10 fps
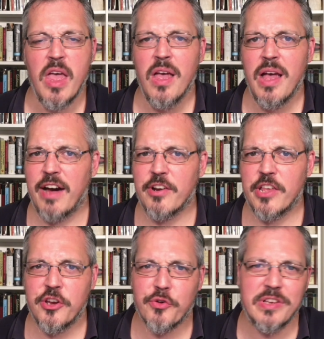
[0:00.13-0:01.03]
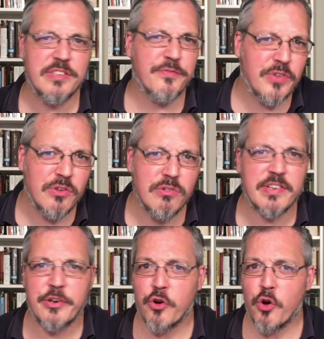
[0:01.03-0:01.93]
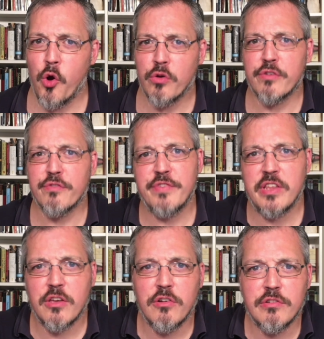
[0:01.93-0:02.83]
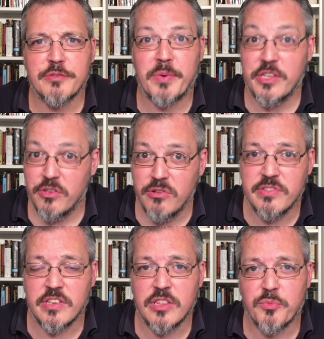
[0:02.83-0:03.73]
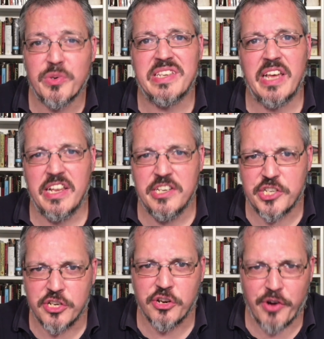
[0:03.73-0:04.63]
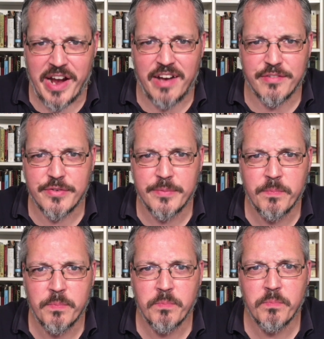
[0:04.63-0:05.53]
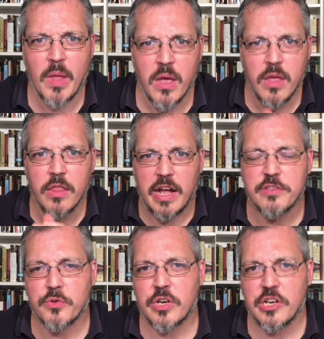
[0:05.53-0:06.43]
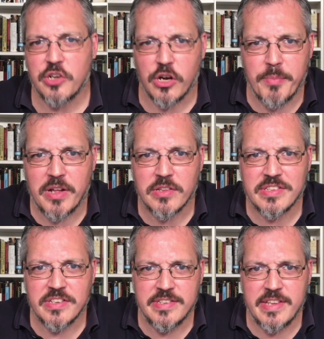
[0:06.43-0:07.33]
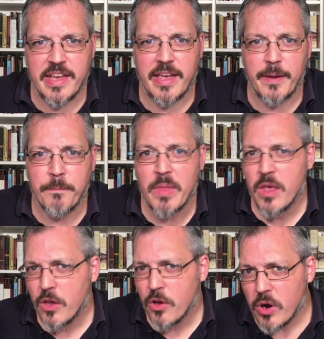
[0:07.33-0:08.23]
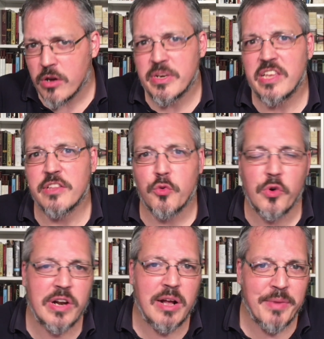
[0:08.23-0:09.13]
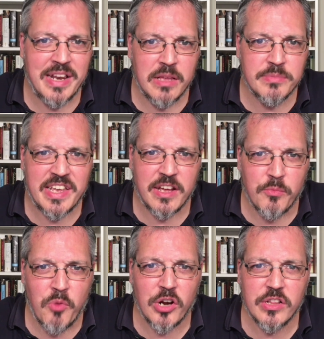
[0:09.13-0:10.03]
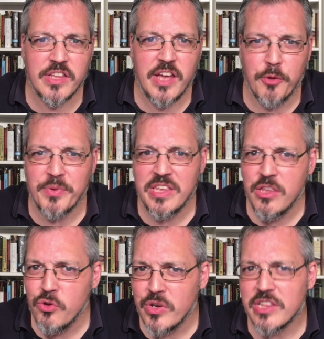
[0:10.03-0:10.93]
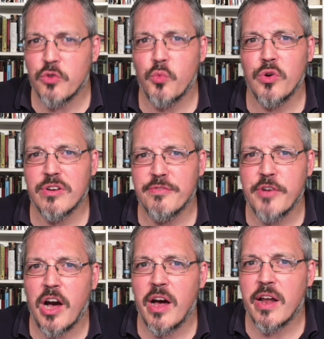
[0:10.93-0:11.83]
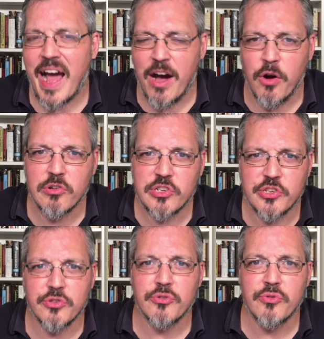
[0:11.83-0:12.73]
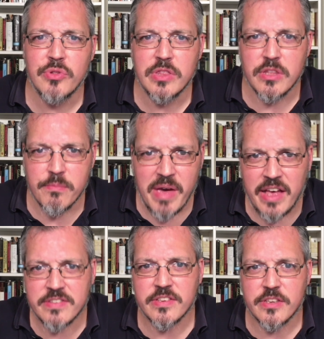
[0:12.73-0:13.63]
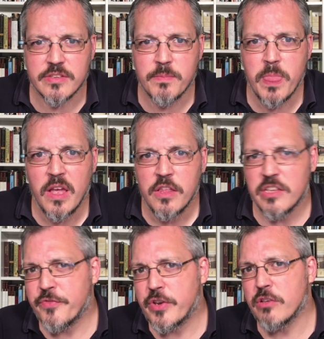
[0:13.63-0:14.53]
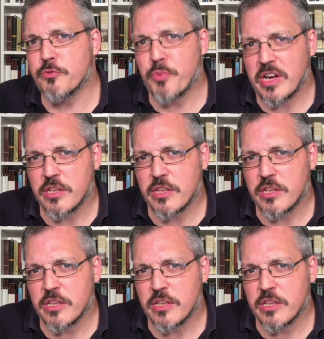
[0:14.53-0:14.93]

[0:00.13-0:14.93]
How to increase views on your older videos by using the retention graph. That's what we're going to talk about today. Welcome to Get the Word Out. My name's Adam Markley, helping you get the Word of God out to the masses. This video is brought to you